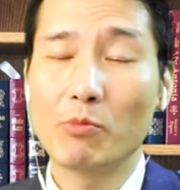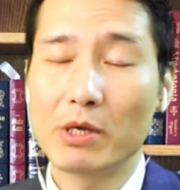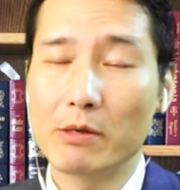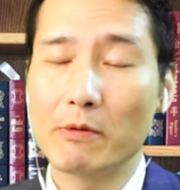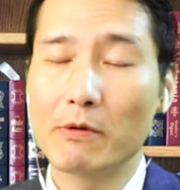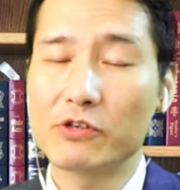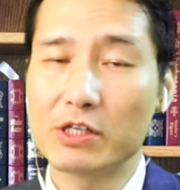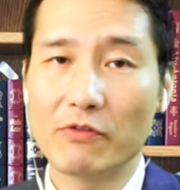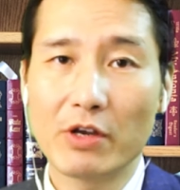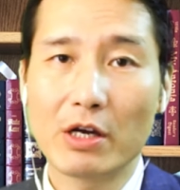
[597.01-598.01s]
will be
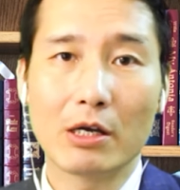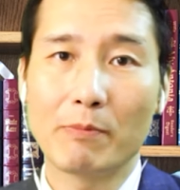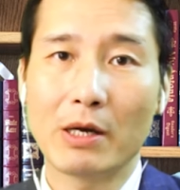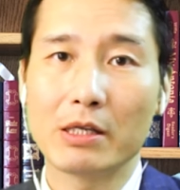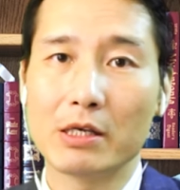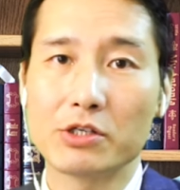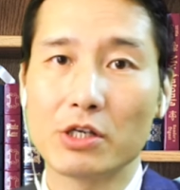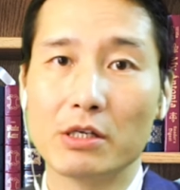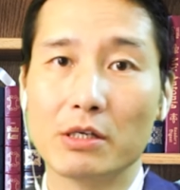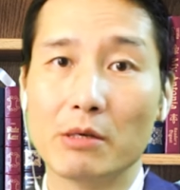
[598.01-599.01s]
severely
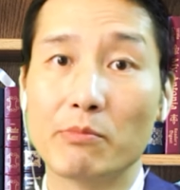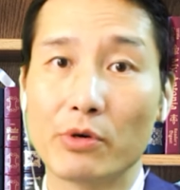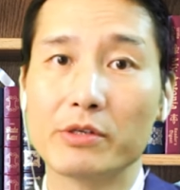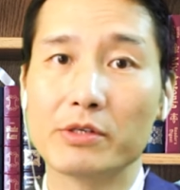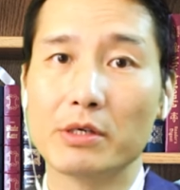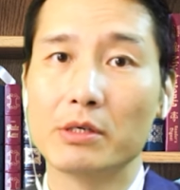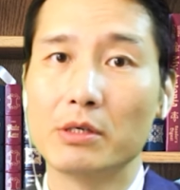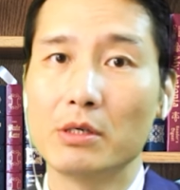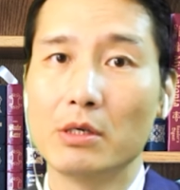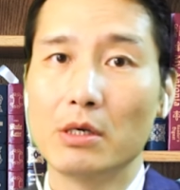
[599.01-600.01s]
punished in prison.
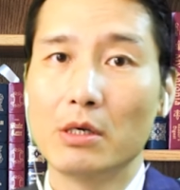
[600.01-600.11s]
